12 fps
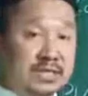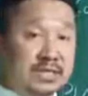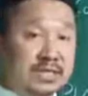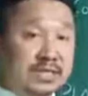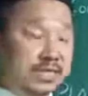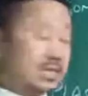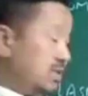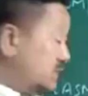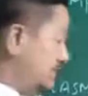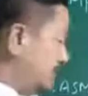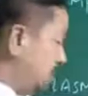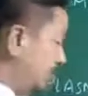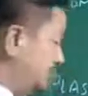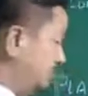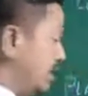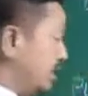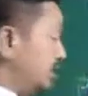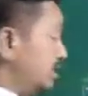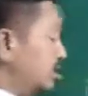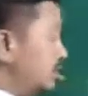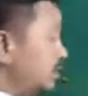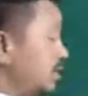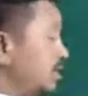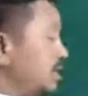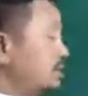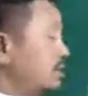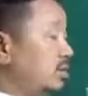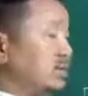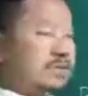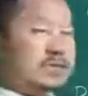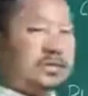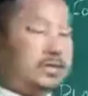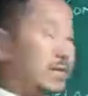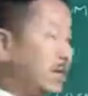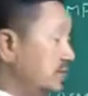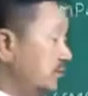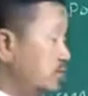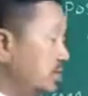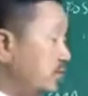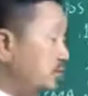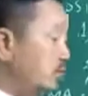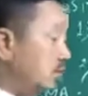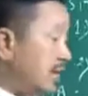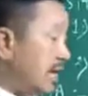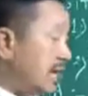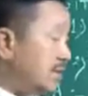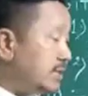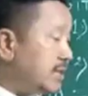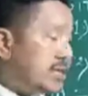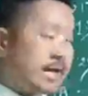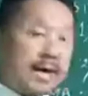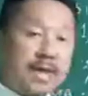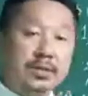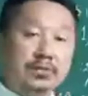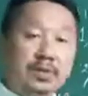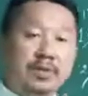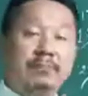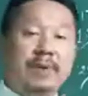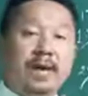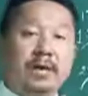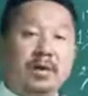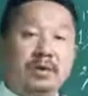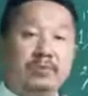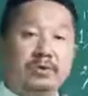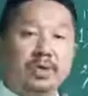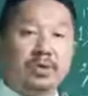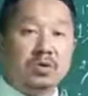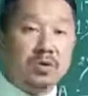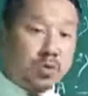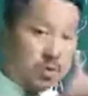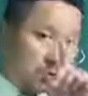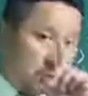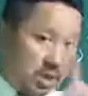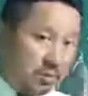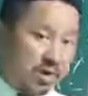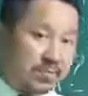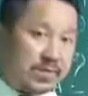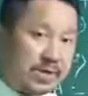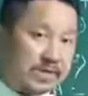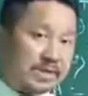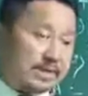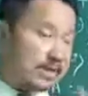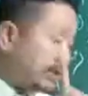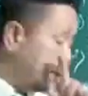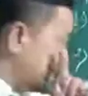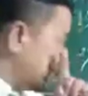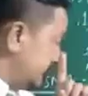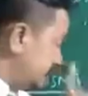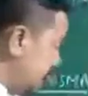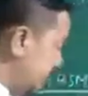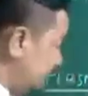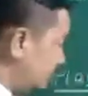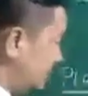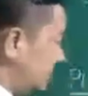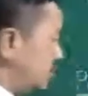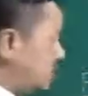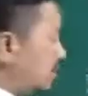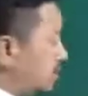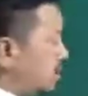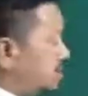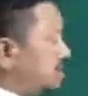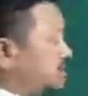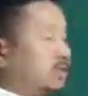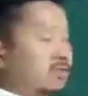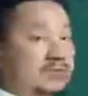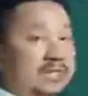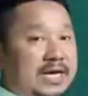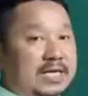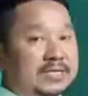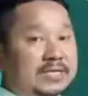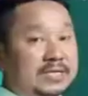Then inorganic salts like sodium chloride and sodium bicarbonate only 1%. Then other substances